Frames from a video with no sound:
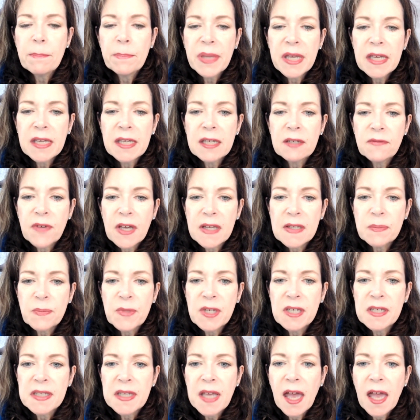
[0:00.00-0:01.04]
big investment
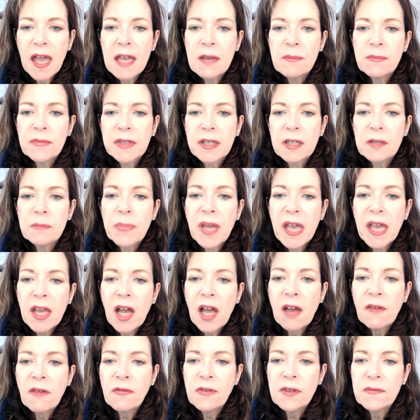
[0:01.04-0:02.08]
in time can pay
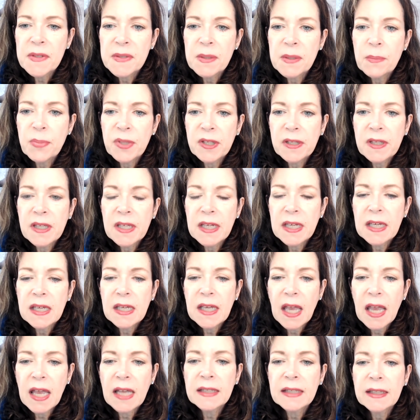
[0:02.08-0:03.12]
off in visibility
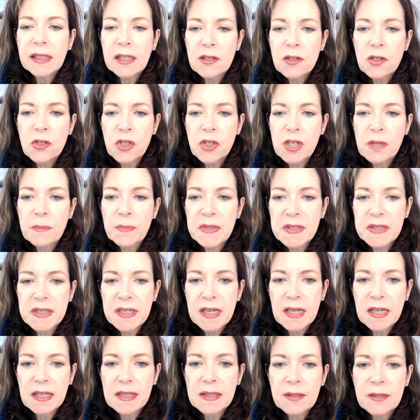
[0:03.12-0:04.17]
and leadership
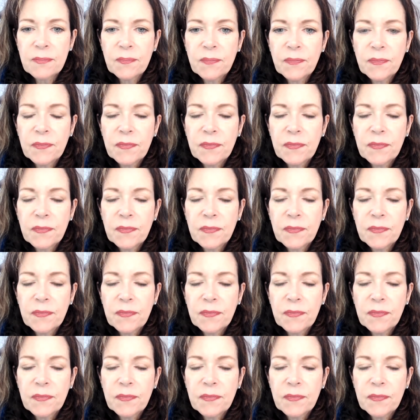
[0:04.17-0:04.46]
stance.